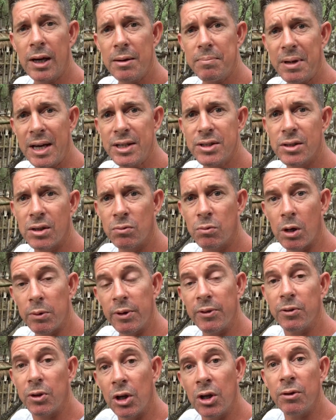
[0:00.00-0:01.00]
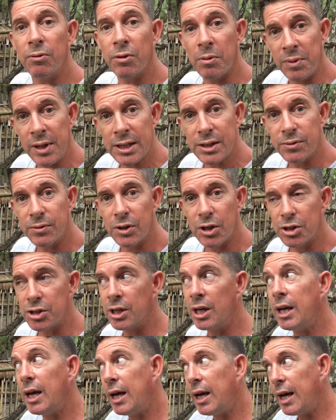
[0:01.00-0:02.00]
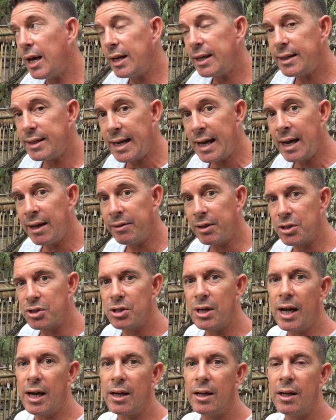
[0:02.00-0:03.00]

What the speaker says: based on what we've learnt from this version down the track,